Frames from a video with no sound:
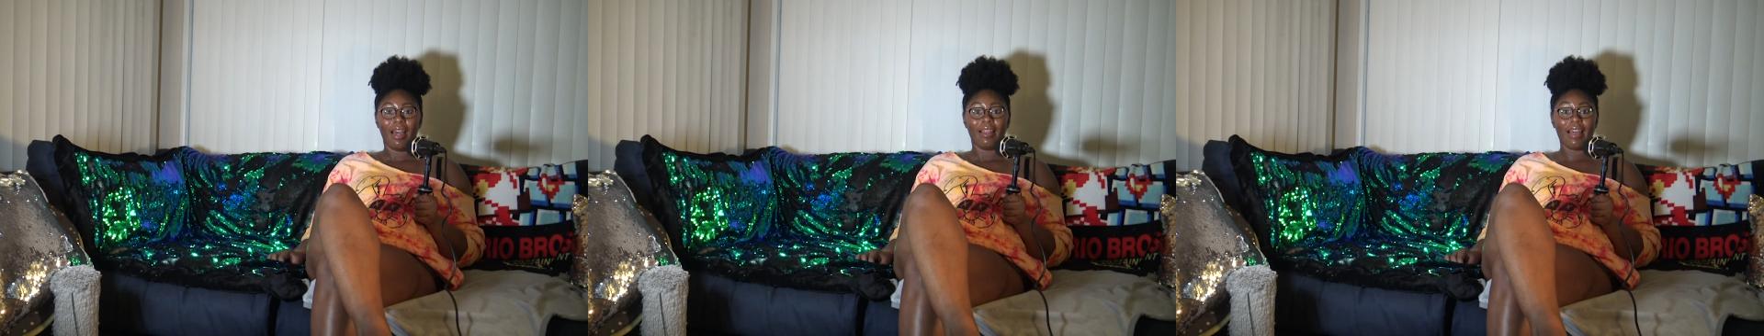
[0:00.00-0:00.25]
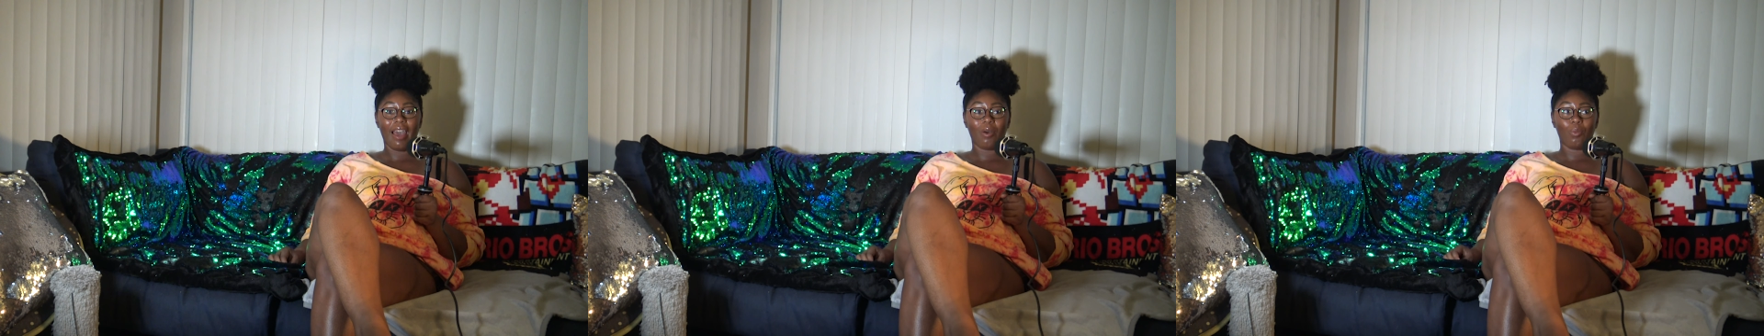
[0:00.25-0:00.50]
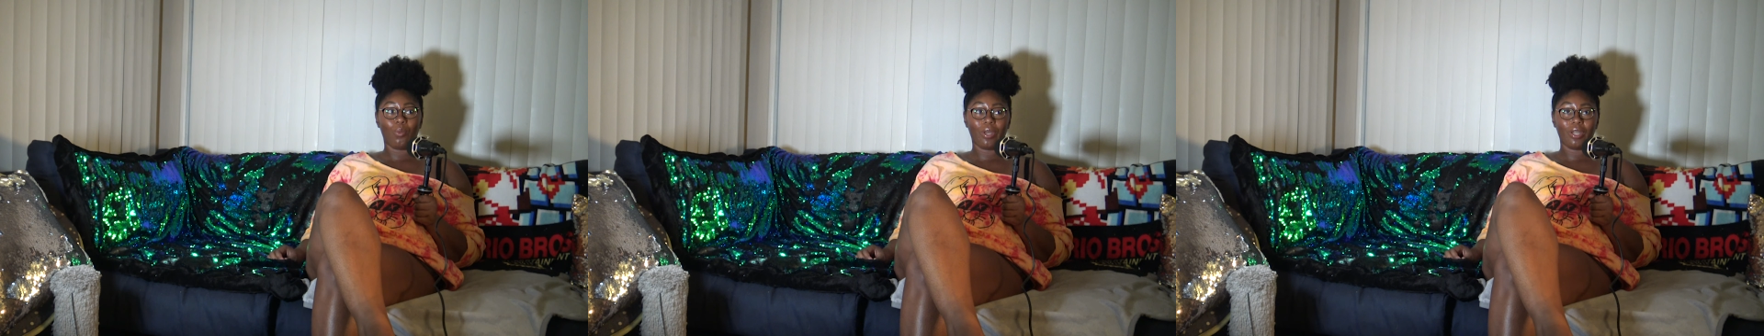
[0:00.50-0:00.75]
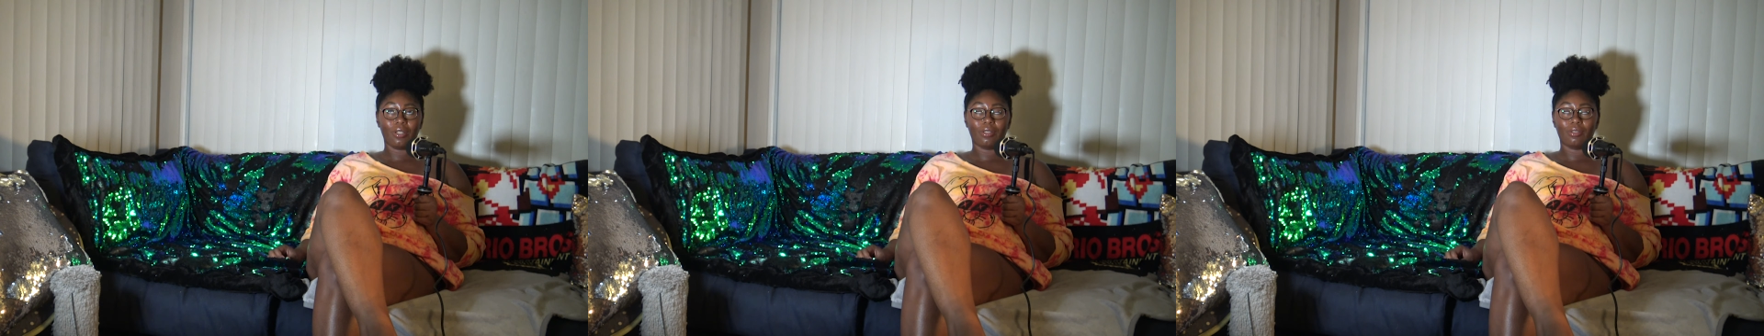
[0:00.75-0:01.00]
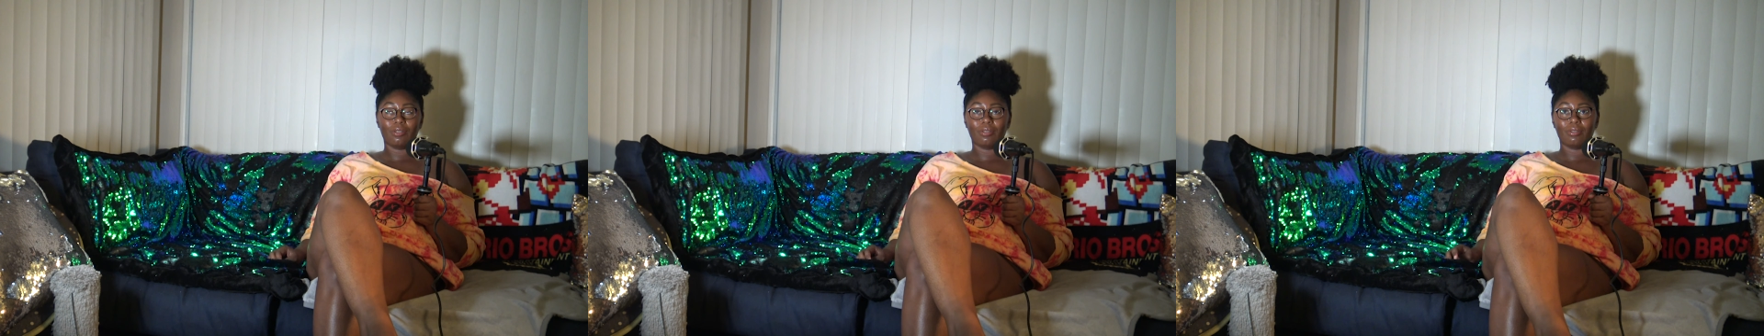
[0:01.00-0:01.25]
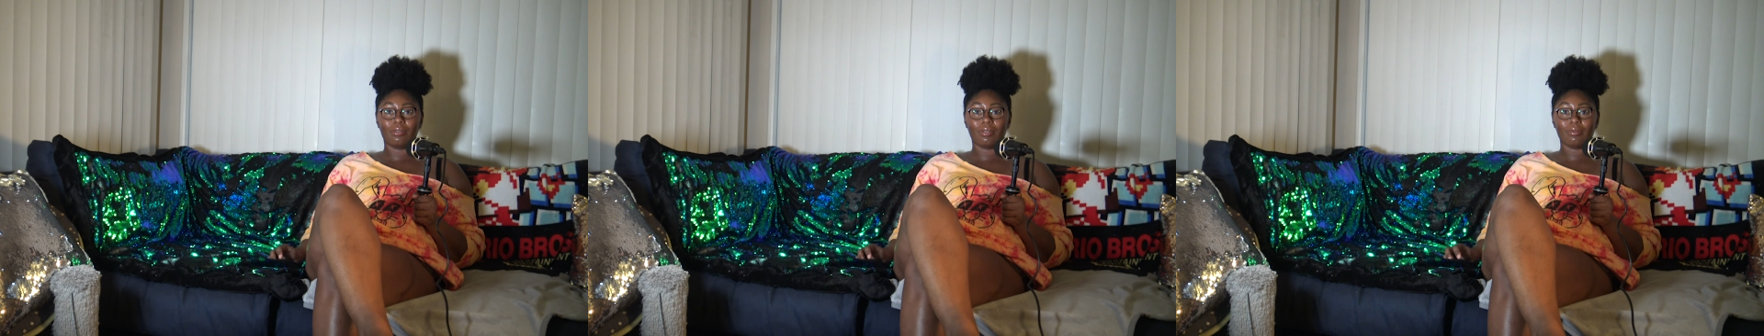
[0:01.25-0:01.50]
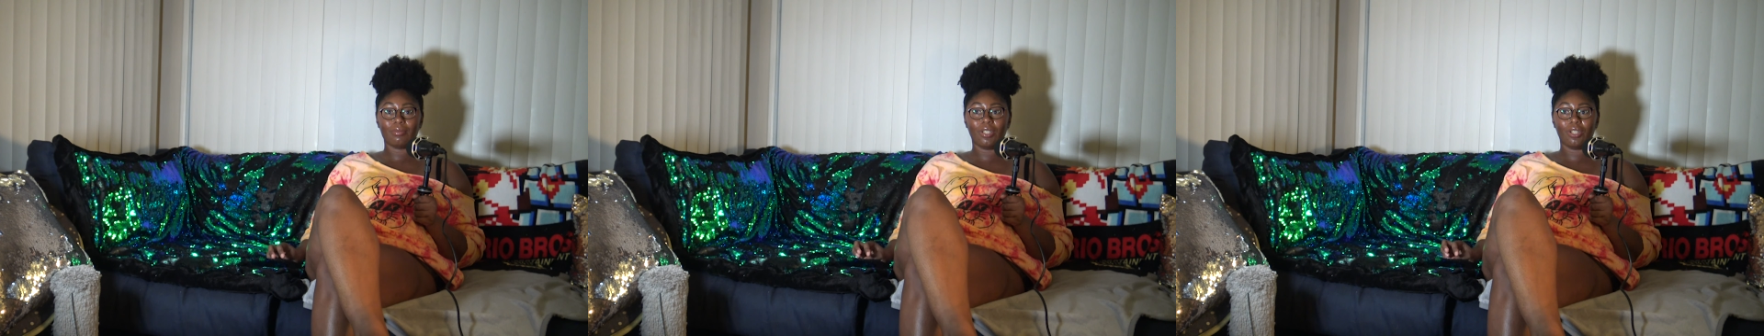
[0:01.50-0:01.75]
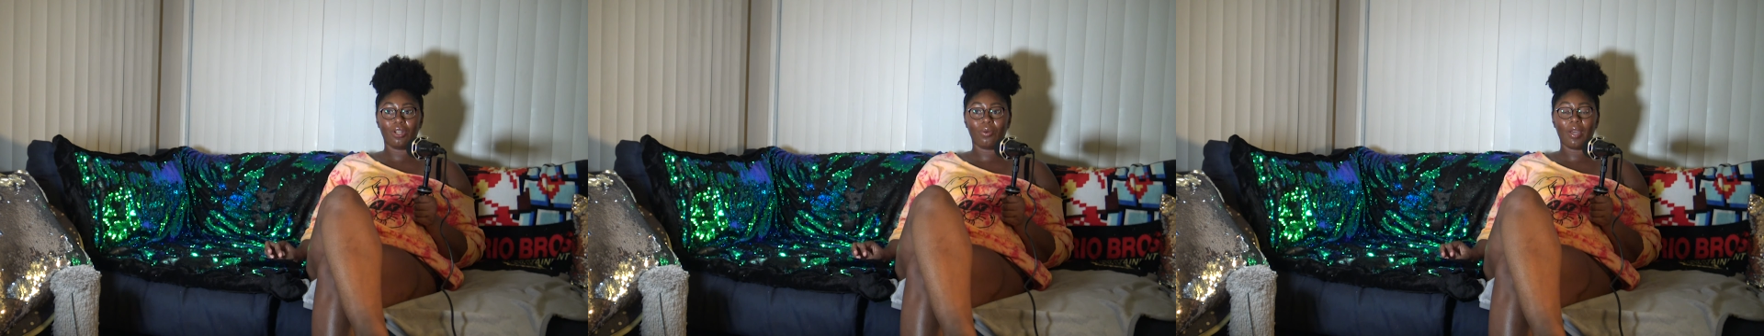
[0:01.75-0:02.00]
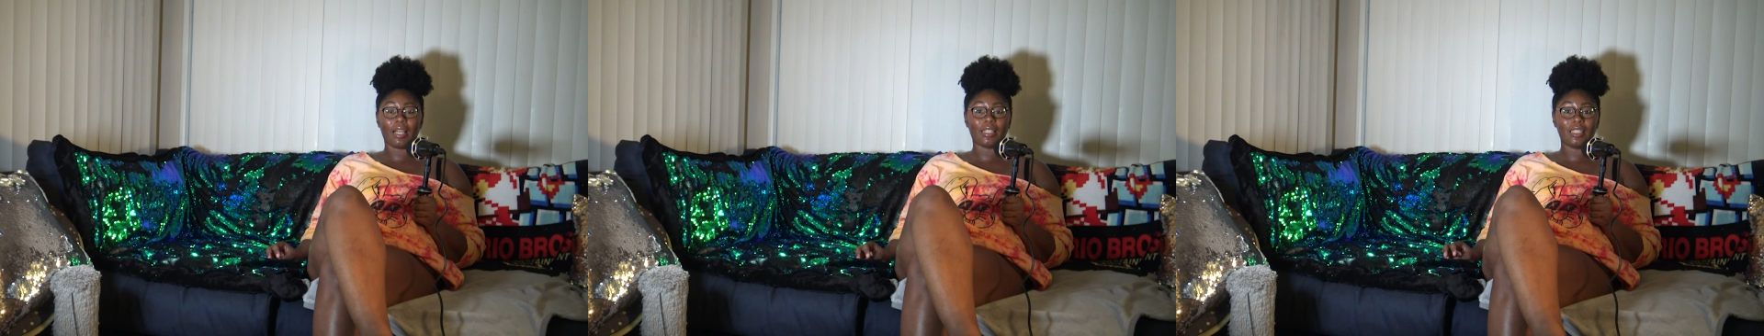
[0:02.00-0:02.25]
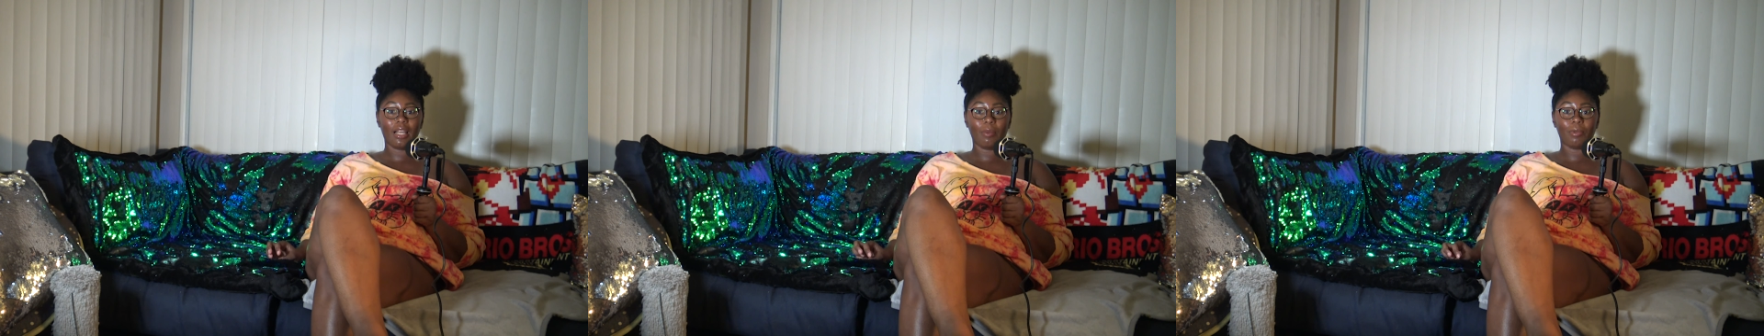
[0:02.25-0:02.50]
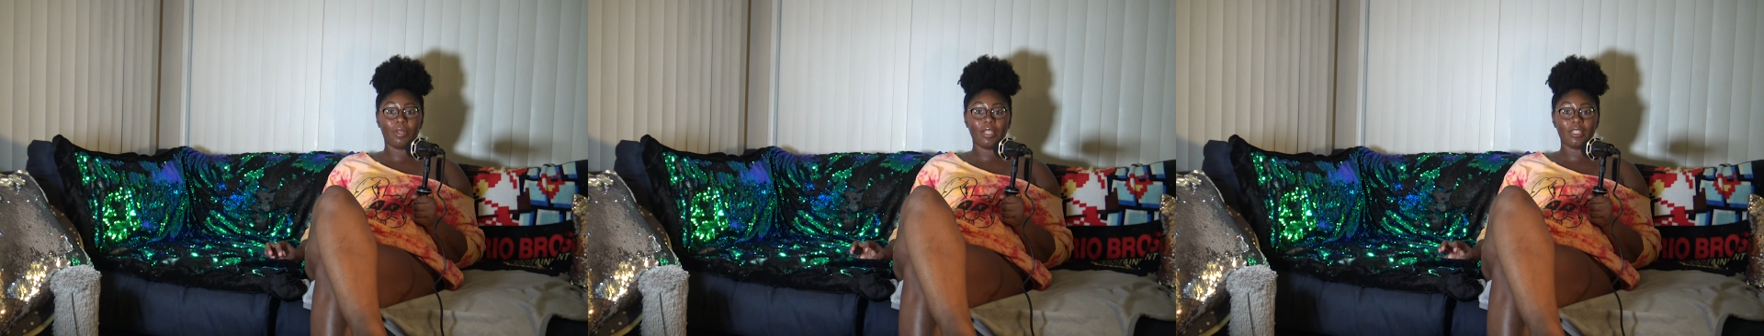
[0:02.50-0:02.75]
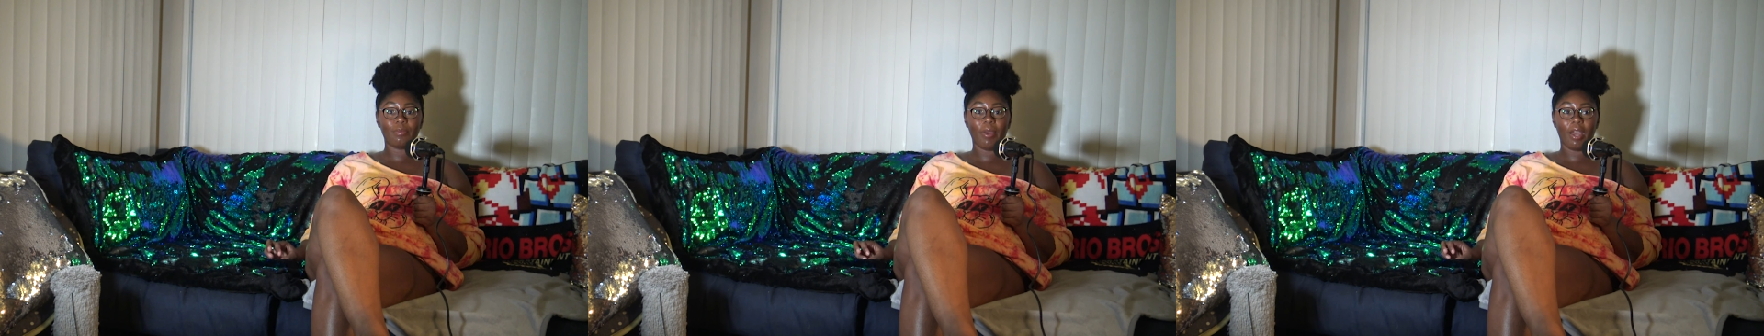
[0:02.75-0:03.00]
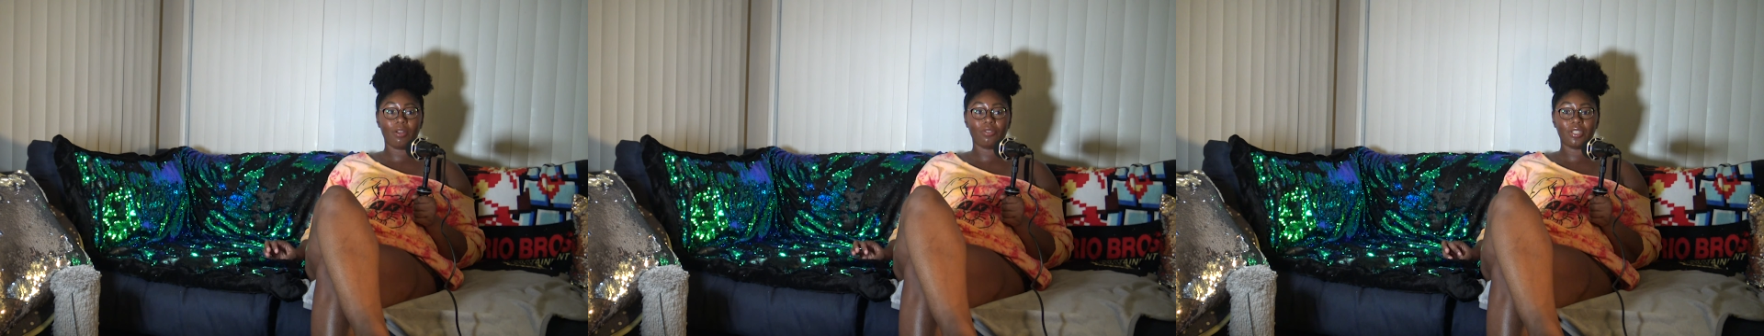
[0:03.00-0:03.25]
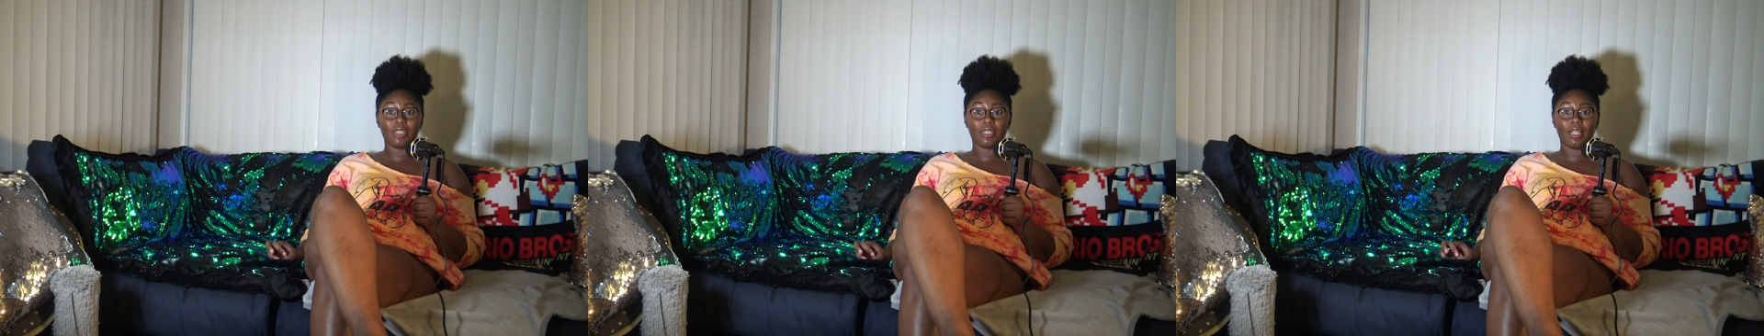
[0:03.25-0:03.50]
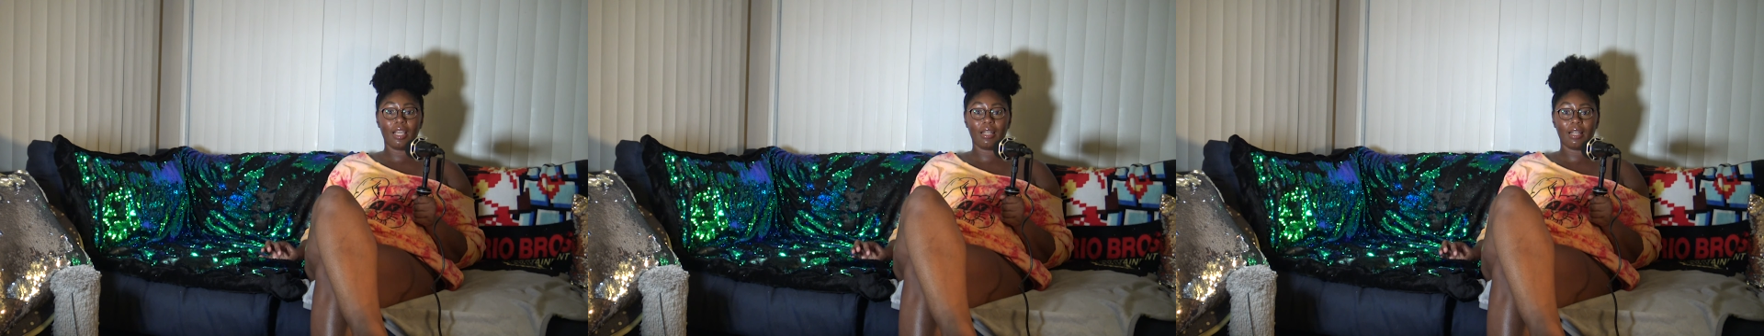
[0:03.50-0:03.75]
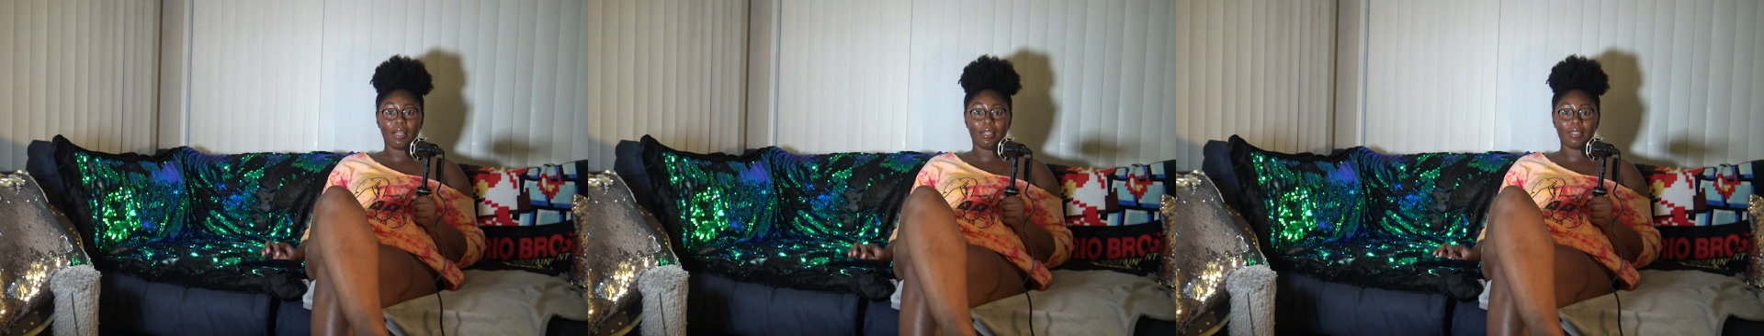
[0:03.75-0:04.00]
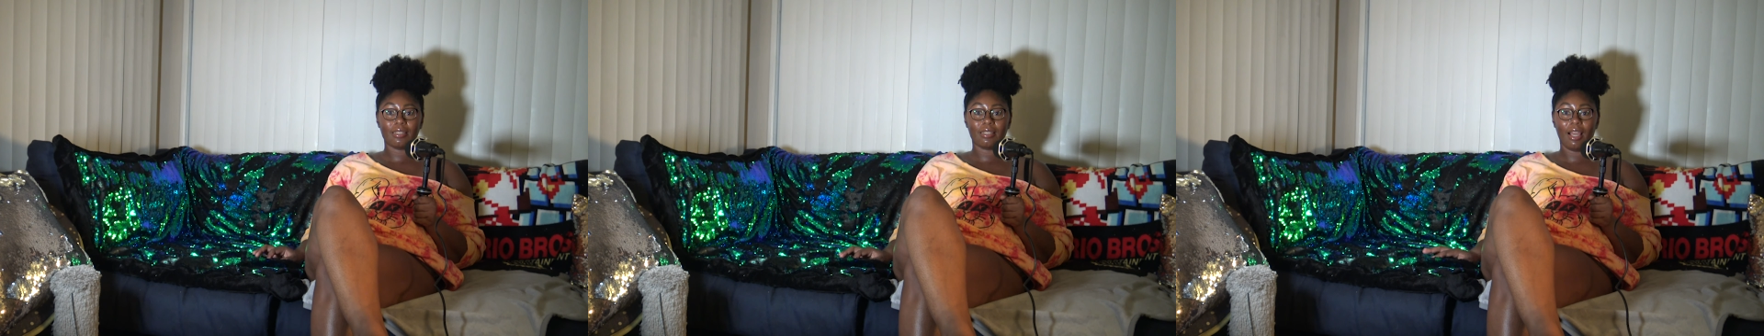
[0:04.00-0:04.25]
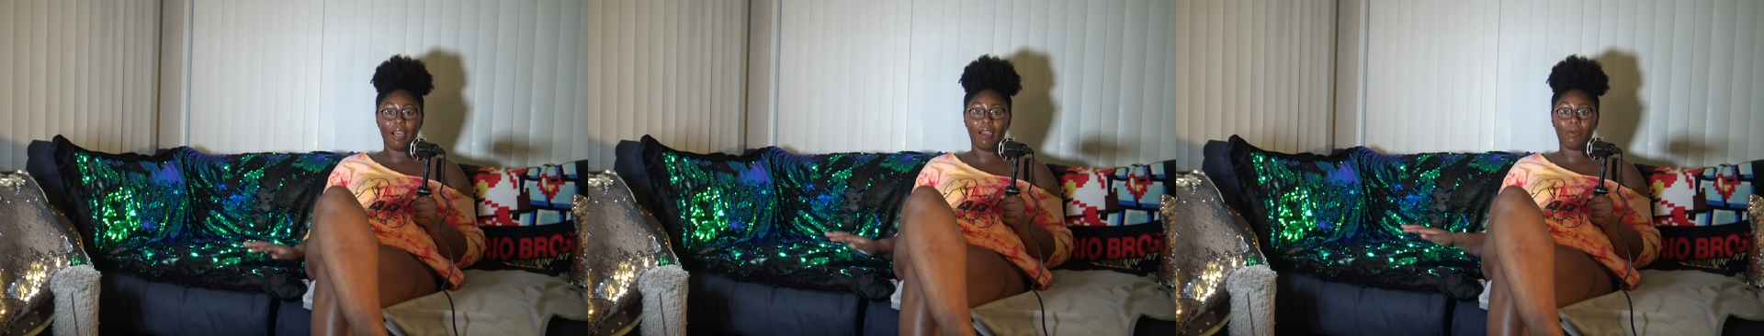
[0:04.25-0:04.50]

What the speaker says: that will, accept these boundaries in us,